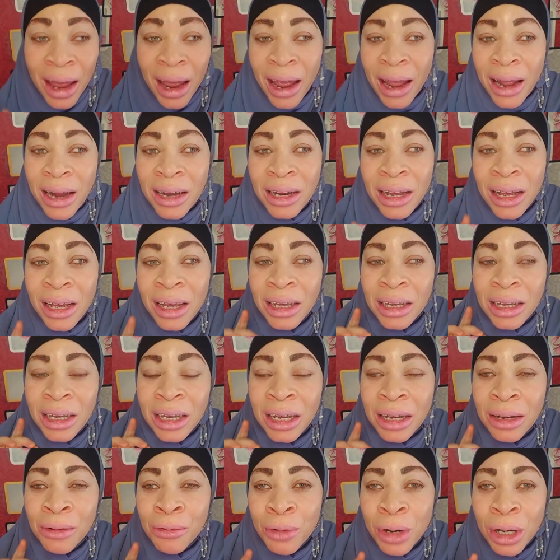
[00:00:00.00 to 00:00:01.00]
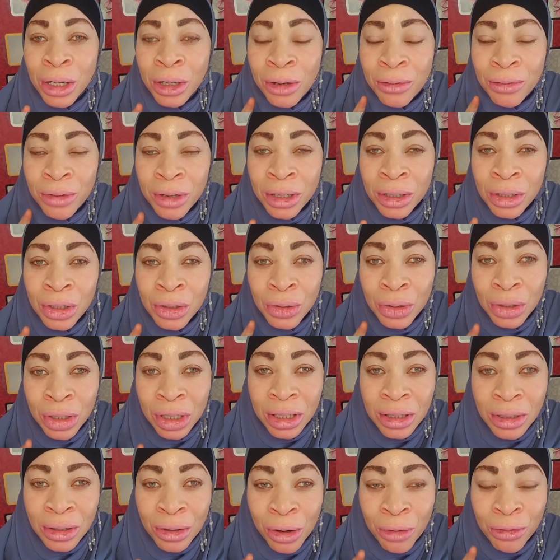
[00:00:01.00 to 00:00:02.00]
And in one of the
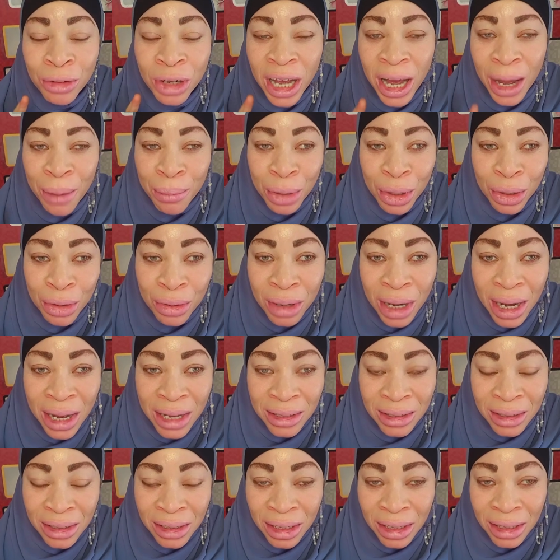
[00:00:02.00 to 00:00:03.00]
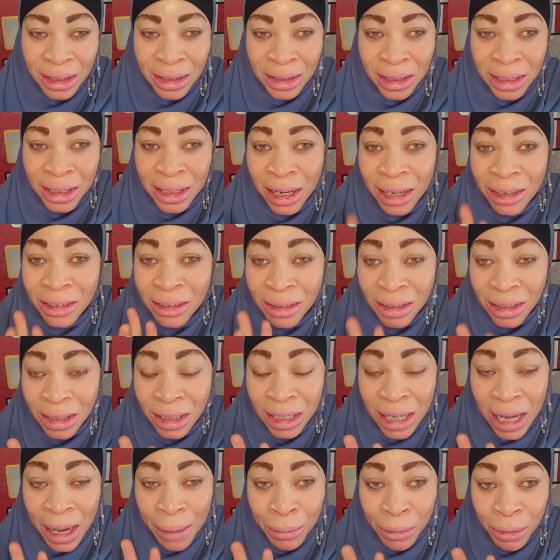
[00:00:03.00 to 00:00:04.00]
units of the amino acid, it has
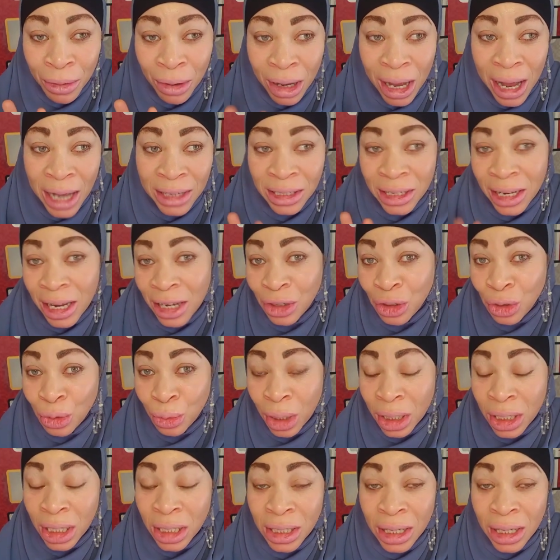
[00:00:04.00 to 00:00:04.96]
3 amino acids actually.